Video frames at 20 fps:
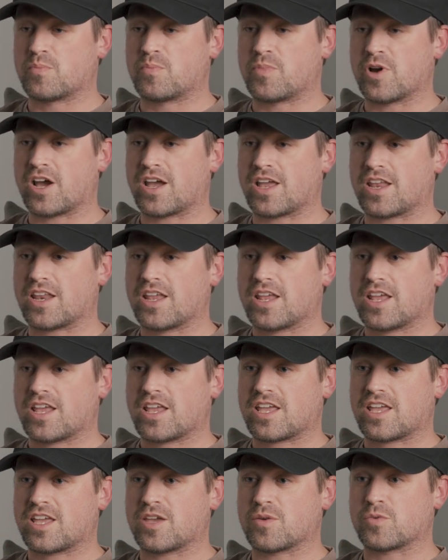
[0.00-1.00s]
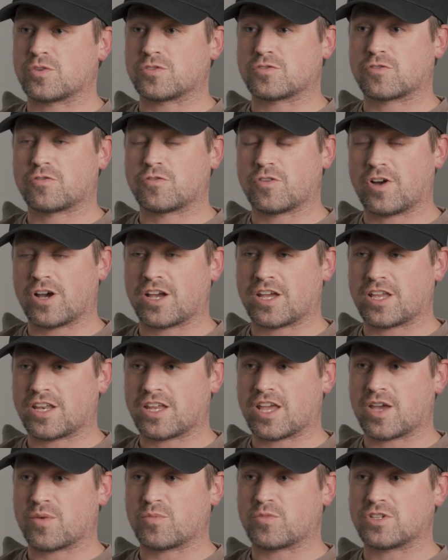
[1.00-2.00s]
but it was
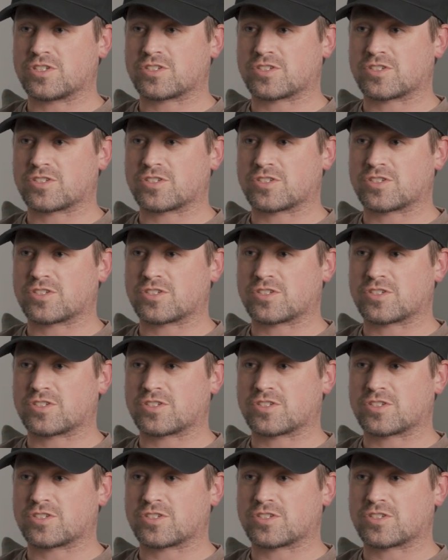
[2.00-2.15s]
fun, and we